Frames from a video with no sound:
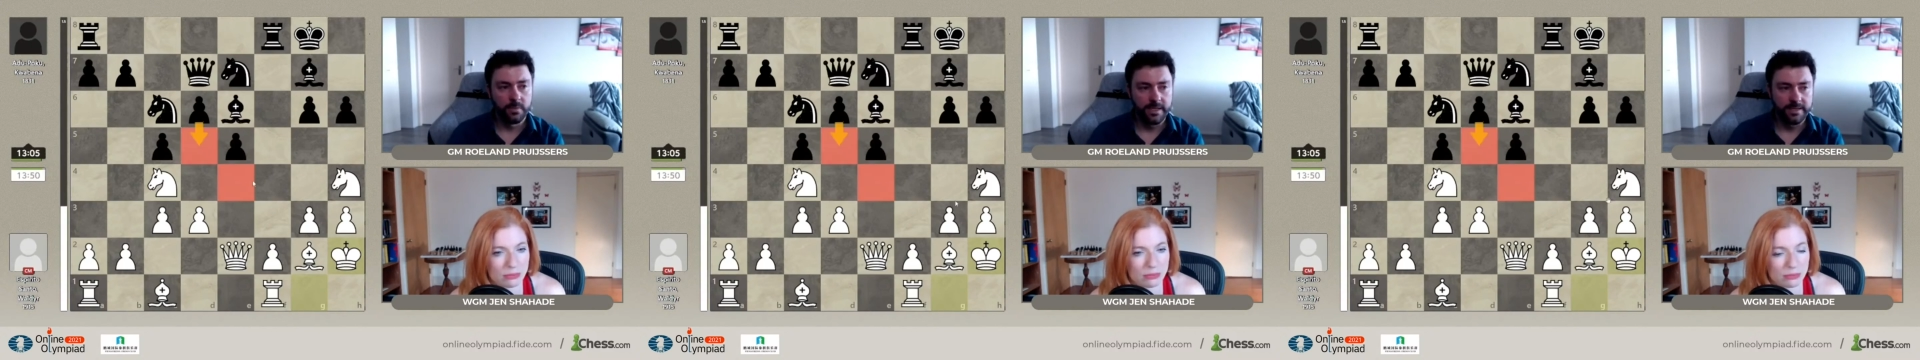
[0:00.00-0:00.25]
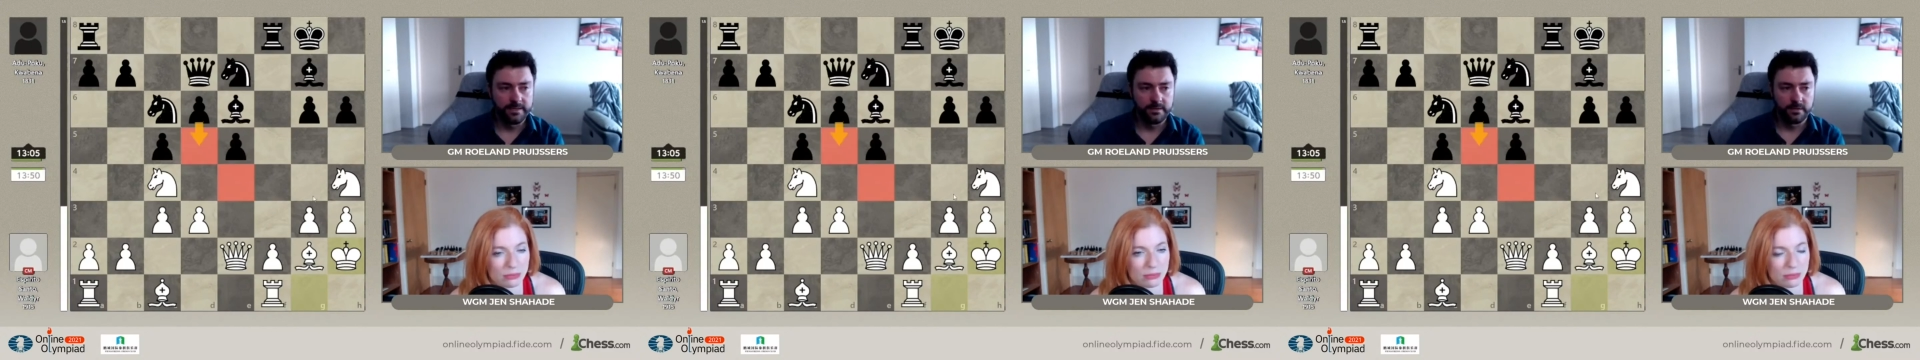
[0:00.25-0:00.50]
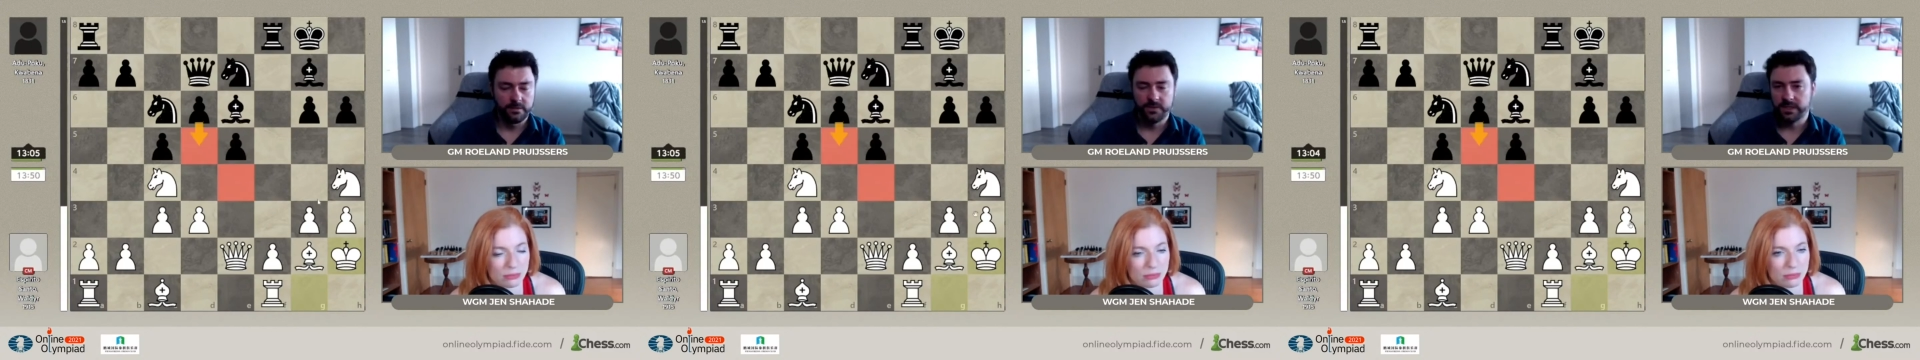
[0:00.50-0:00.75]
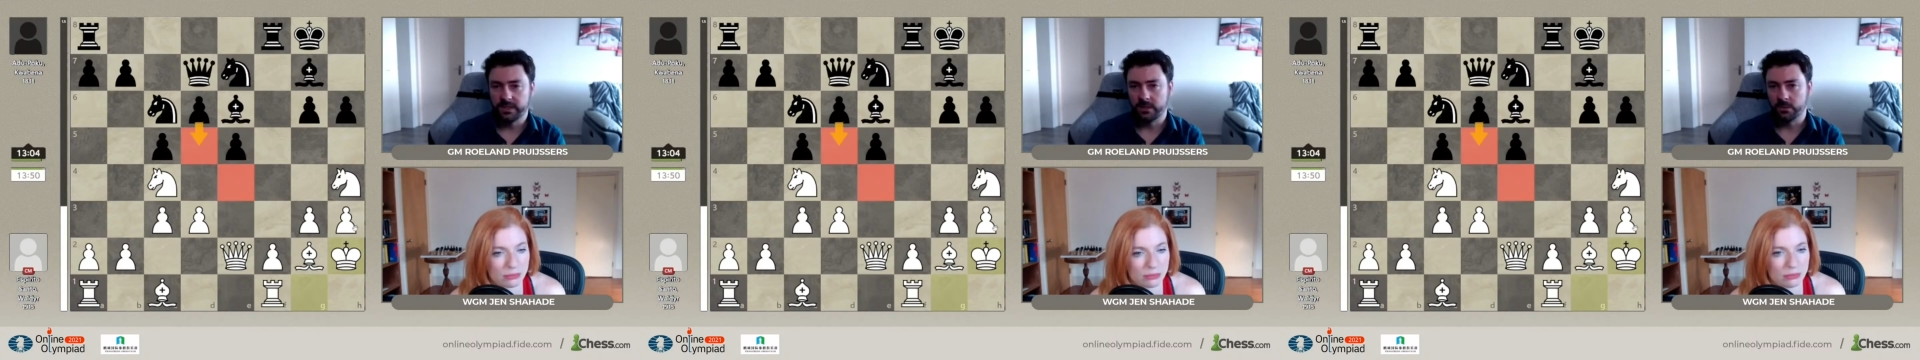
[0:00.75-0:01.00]
Speaker 1: Black can start
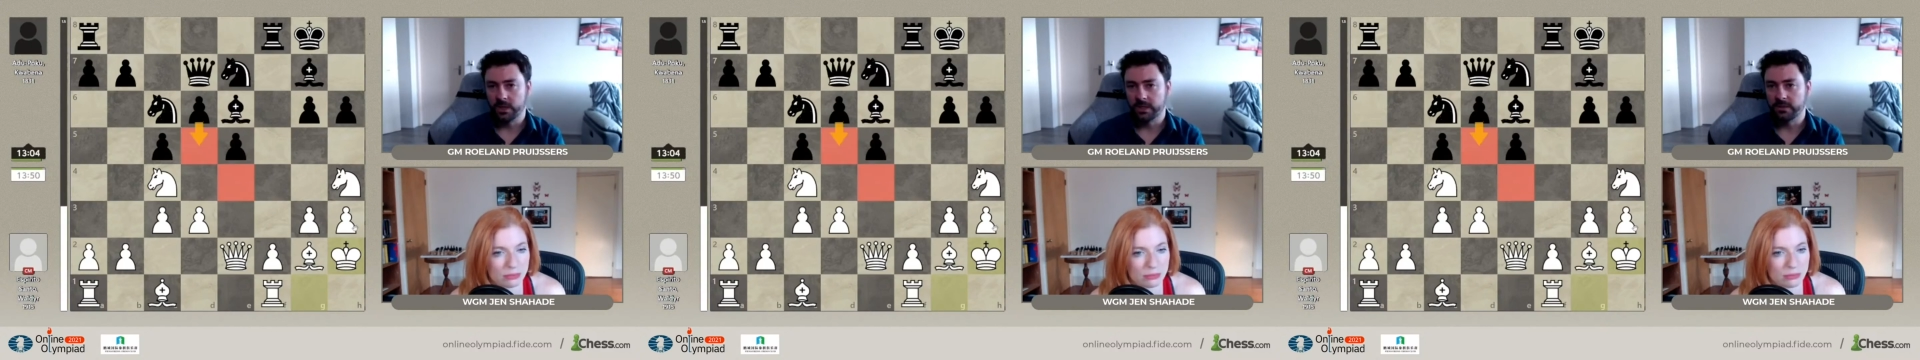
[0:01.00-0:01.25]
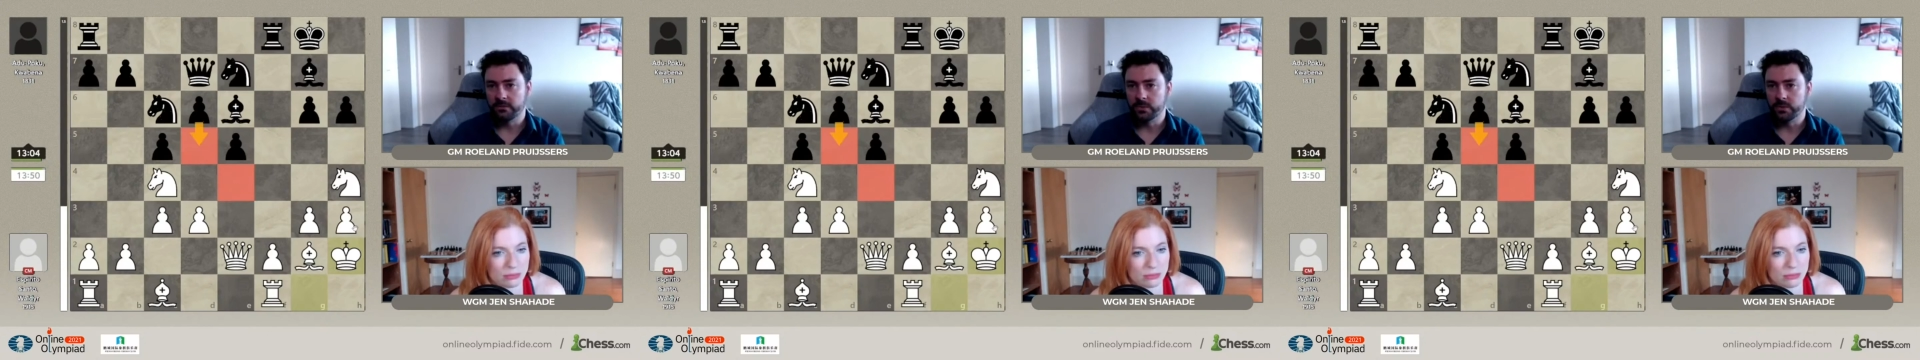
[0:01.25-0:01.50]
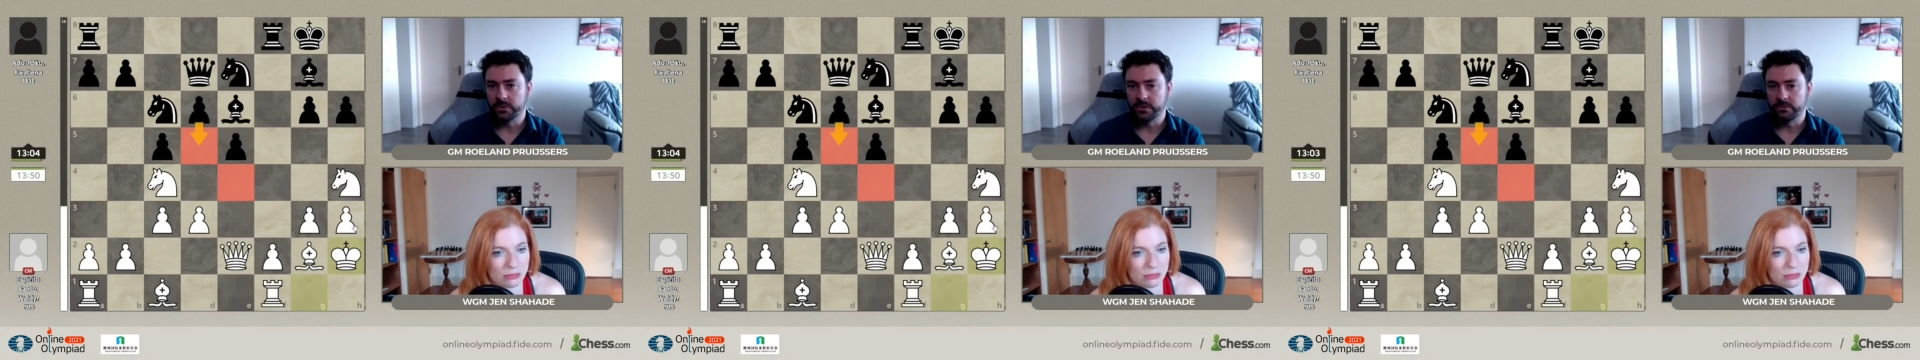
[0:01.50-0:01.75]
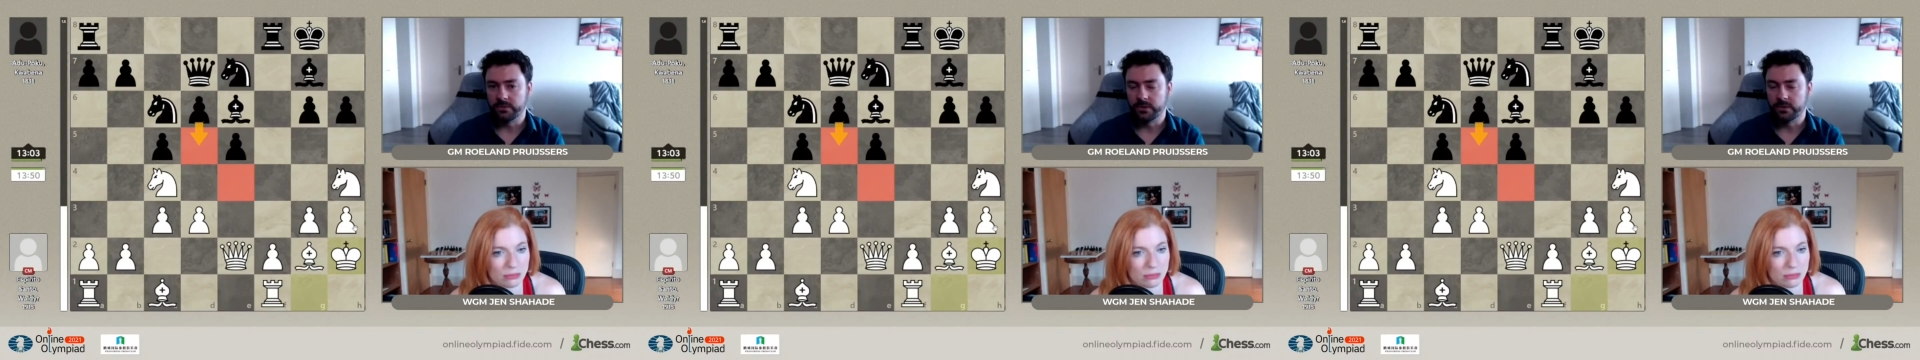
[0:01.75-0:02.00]
thinking about even
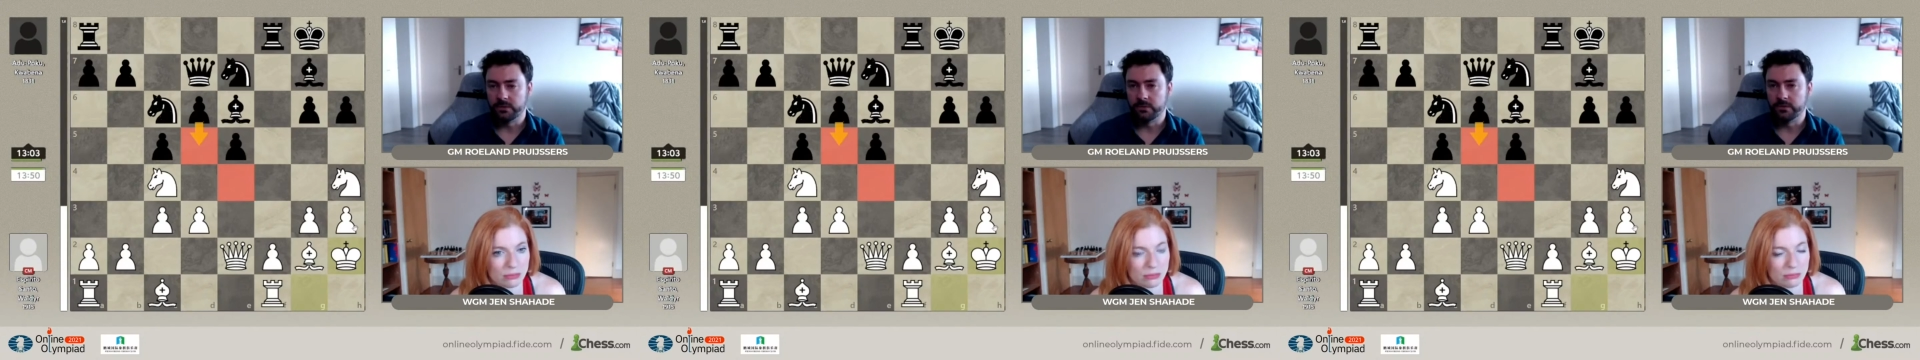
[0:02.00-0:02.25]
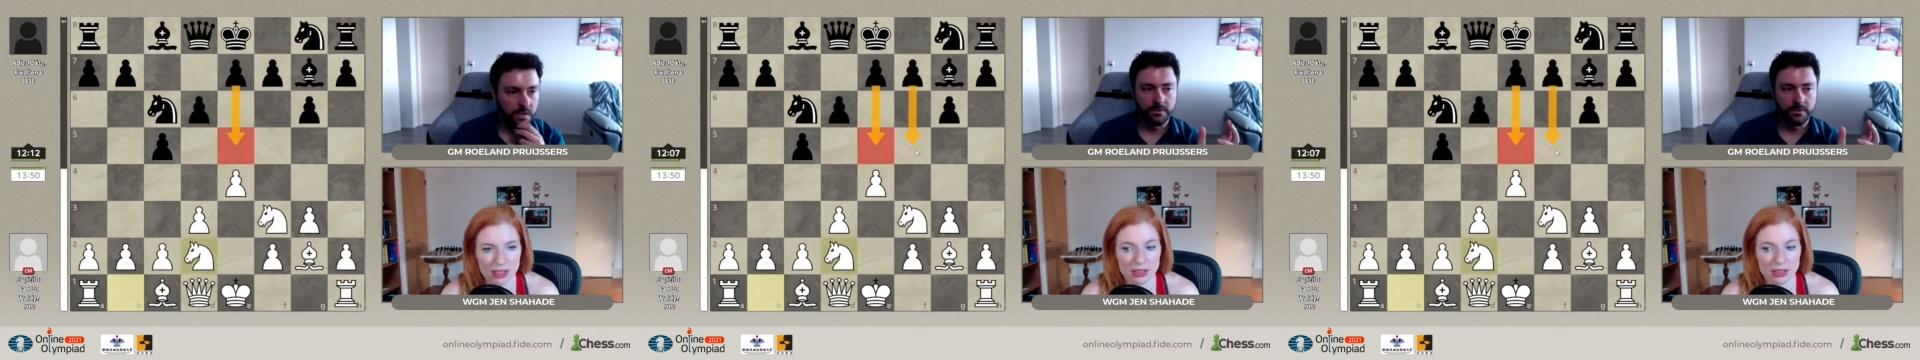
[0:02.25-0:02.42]
pushing further.